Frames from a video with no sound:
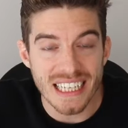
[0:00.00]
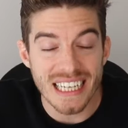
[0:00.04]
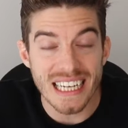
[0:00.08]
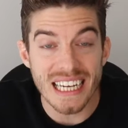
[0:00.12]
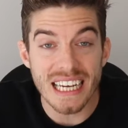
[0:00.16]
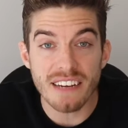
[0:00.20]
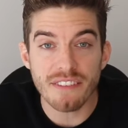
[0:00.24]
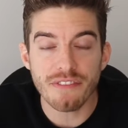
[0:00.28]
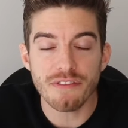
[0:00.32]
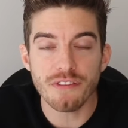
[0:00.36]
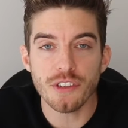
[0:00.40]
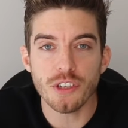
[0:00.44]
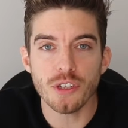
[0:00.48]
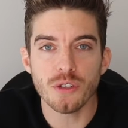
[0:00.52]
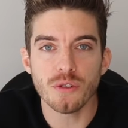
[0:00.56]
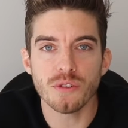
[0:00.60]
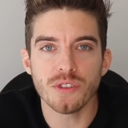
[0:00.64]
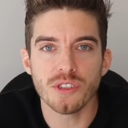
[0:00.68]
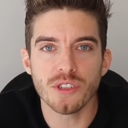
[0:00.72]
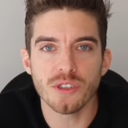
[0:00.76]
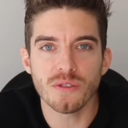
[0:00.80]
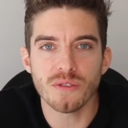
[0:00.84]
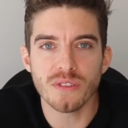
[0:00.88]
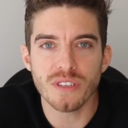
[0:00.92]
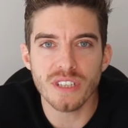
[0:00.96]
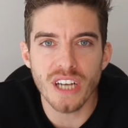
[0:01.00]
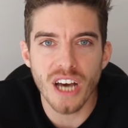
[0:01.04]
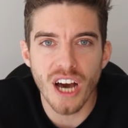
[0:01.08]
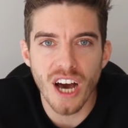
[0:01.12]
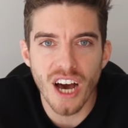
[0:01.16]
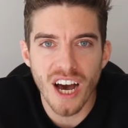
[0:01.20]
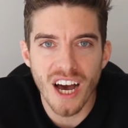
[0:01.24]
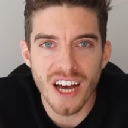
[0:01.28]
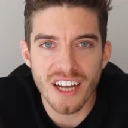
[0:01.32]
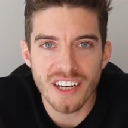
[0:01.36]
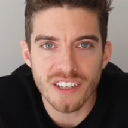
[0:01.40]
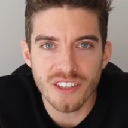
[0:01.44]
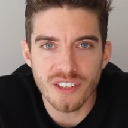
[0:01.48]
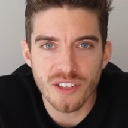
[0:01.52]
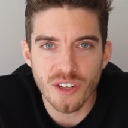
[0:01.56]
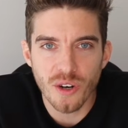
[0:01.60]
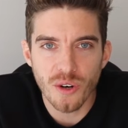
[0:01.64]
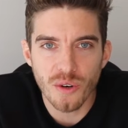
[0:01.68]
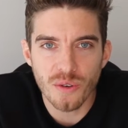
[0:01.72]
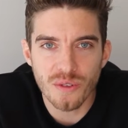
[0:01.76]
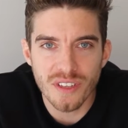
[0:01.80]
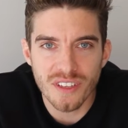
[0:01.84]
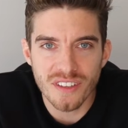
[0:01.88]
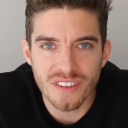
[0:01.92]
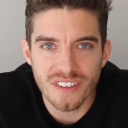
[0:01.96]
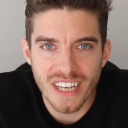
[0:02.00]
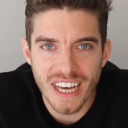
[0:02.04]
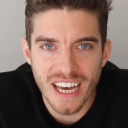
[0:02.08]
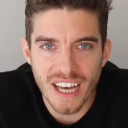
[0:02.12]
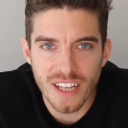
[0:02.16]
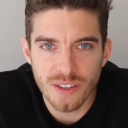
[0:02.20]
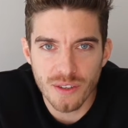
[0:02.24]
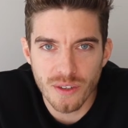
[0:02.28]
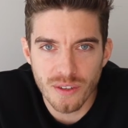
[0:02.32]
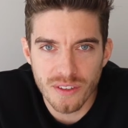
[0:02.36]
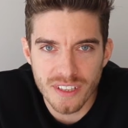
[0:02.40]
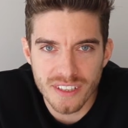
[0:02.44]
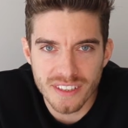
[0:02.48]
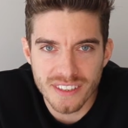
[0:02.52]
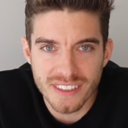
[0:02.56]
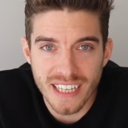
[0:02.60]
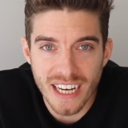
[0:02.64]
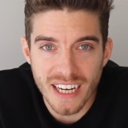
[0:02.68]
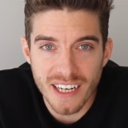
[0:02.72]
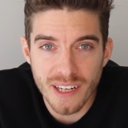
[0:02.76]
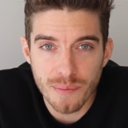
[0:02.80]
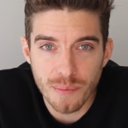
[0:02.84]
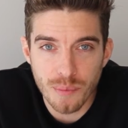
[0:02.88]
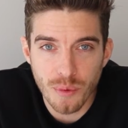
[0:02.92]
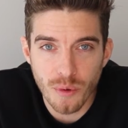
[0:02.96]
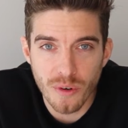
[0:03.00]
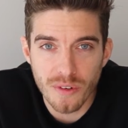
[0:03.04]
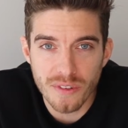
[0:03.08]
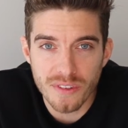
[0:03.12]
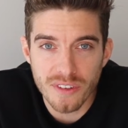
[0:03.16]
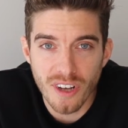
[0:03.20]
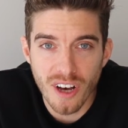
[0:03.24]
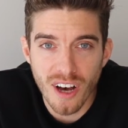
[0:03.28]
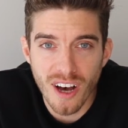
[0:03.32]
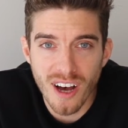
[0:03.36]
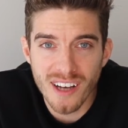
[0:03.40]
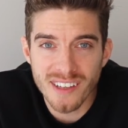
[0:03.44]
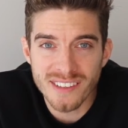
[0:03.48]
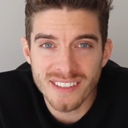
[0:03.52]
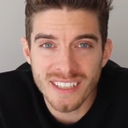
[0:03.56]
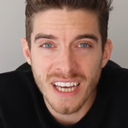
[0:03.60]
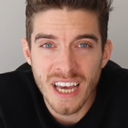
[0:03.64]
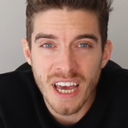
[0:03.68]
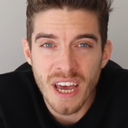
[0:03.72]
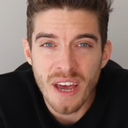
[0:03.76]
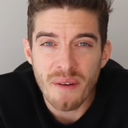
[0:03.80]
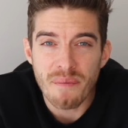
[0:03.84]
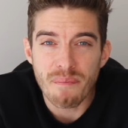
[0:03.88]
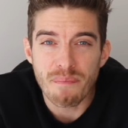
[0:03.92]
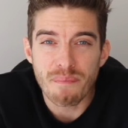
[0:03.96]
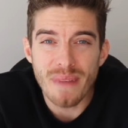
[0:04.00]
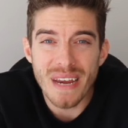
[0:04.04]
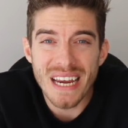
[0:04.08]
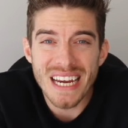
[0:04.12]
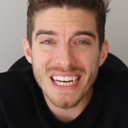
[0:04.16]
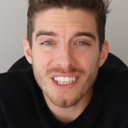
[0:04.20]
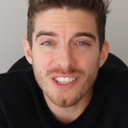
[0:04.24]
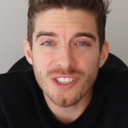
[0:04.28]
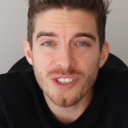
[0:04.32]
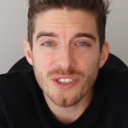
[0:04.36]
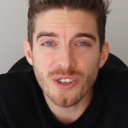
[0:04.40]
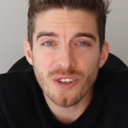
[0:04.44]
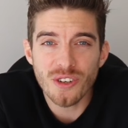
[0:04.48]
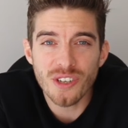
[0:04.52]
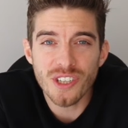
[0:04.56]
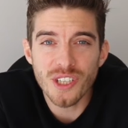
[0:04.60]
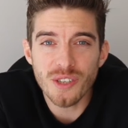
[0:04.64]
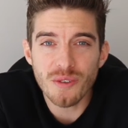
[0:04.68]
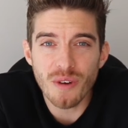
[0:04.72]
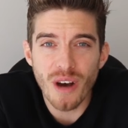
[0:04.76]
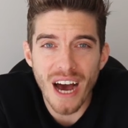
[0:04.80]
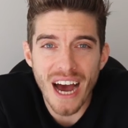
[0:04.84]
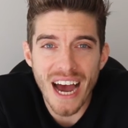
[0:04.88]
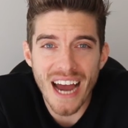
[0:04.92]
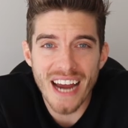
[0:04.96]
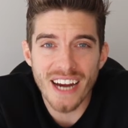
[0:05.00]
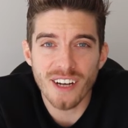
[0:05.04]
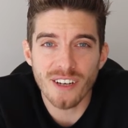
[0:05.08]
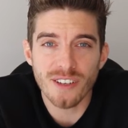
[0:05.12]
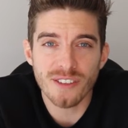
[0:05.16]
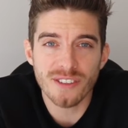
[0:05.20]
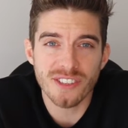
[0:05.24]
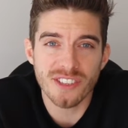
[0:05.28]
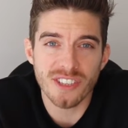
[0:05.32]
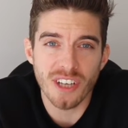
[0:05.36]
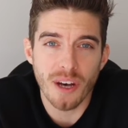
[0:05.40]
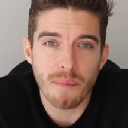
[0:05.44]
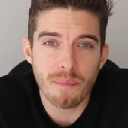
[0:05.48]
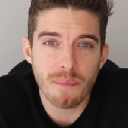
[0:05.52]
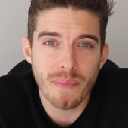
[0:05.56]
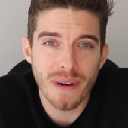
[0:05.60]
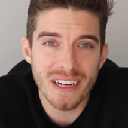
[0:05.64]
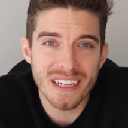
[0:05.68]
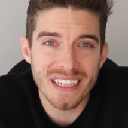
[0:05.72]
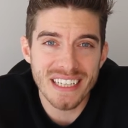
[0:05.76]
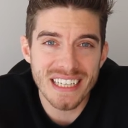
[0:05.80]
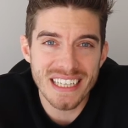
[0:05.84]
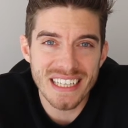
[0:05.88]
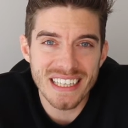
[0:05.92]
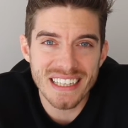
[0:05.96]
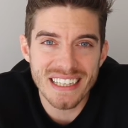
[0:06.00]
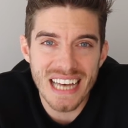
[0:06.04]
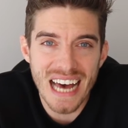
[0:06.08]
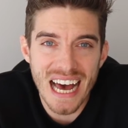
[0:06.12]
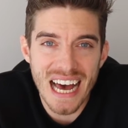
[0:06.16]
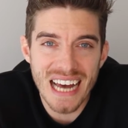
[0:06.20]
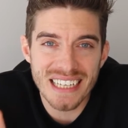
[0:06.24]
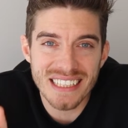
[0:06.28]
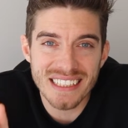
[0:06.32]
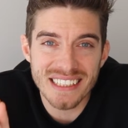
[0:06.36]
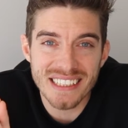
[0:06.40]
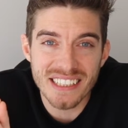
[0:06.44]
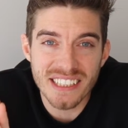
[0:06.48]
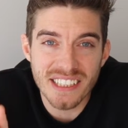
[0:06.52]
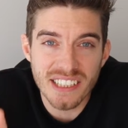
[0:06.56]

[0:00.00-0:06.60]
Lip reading: If you do not know the Landlord and Tenant Board laws, make sure you hire somebody that